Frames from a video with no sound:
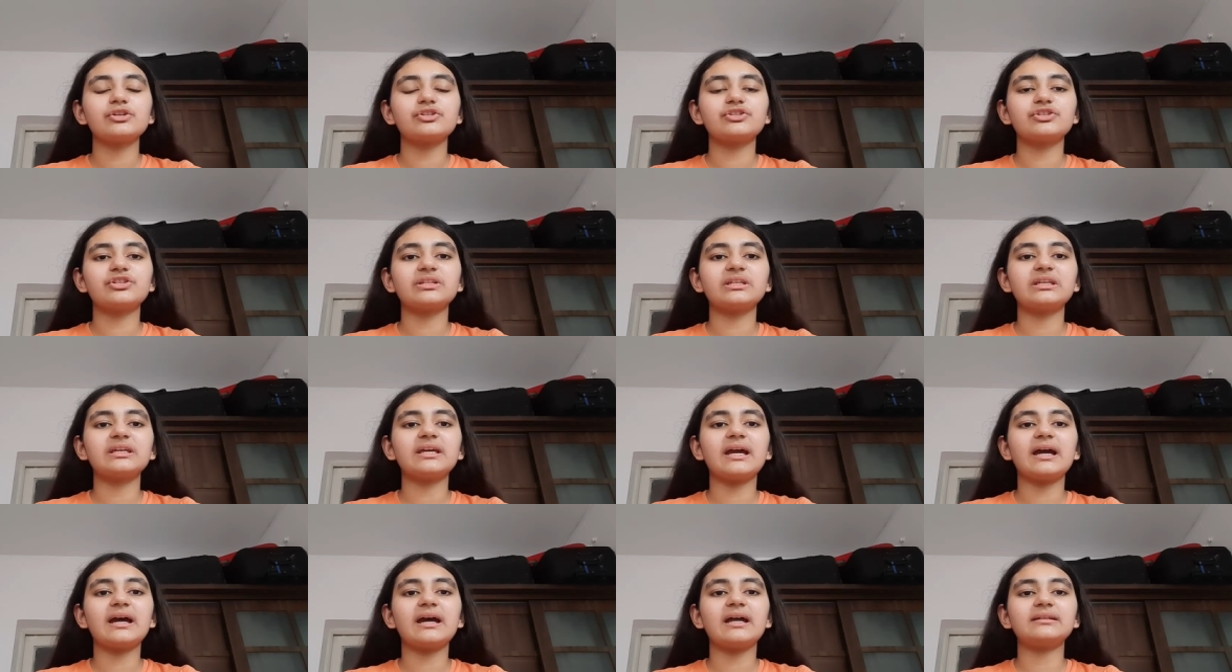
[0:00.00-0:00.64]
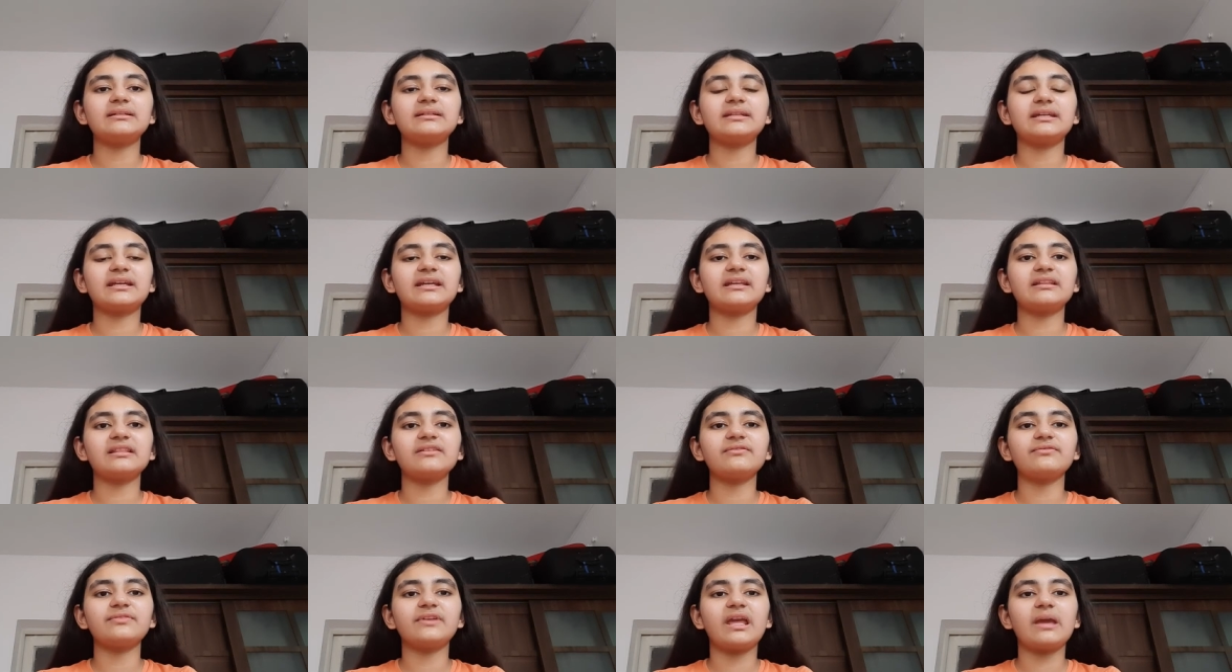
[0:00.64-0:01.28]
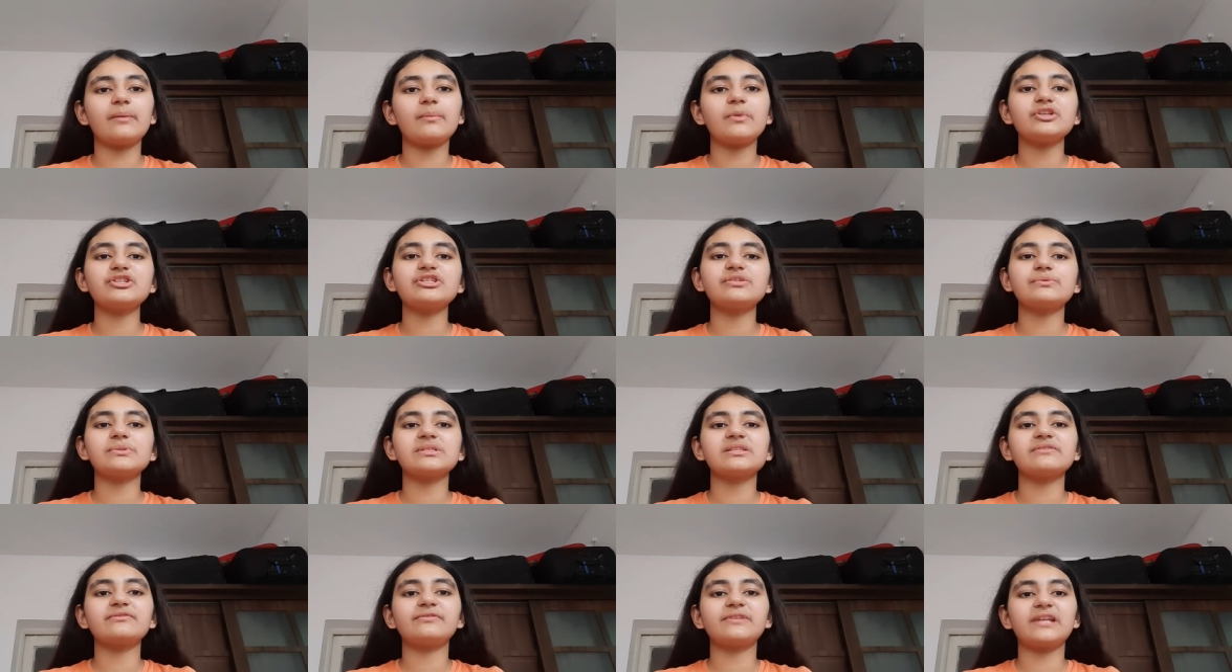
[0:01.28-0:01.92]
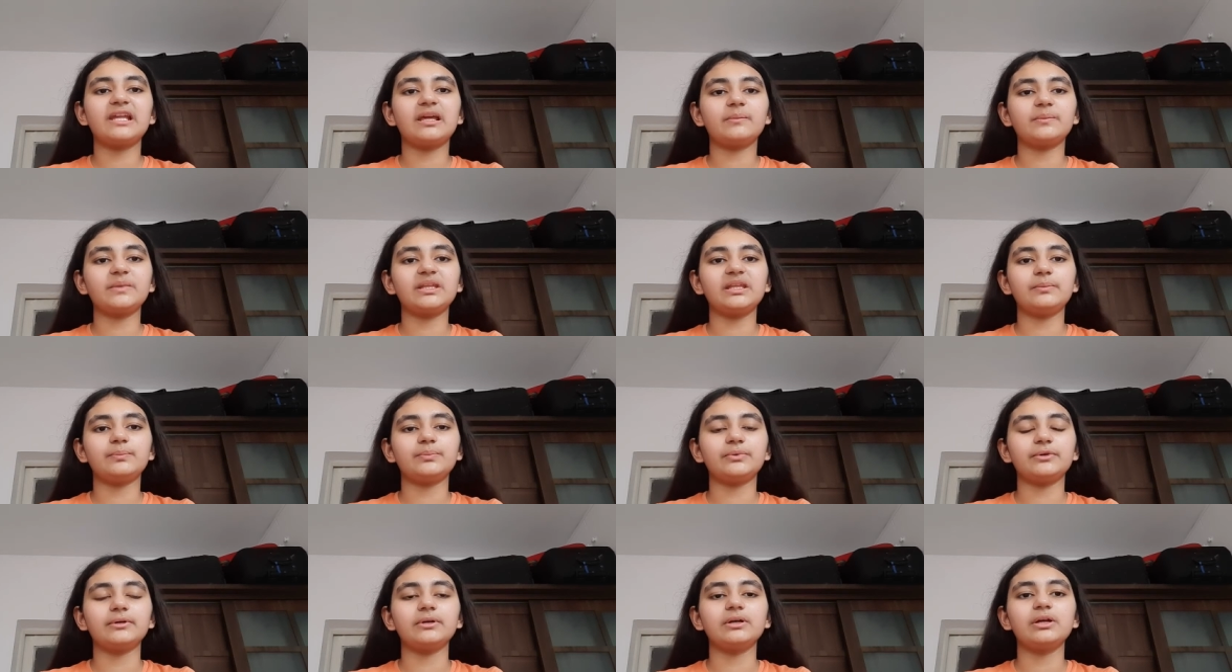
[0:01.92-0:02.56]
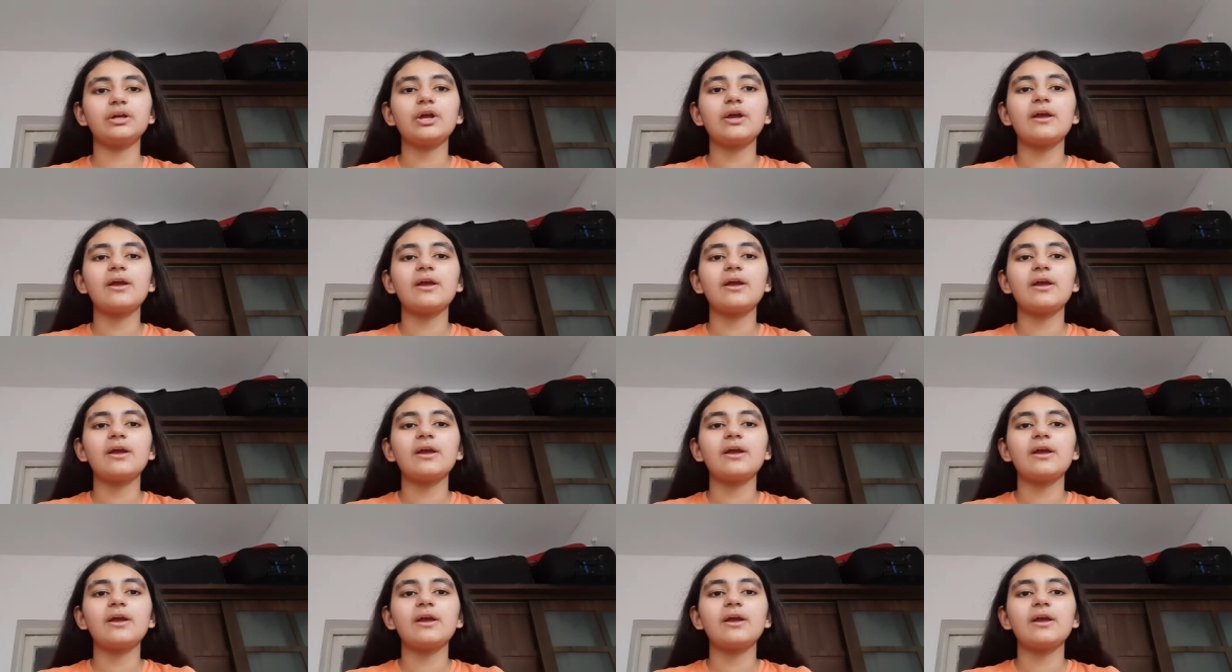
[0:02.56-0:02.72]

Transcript: She had taken the flame and she was a flame keeper.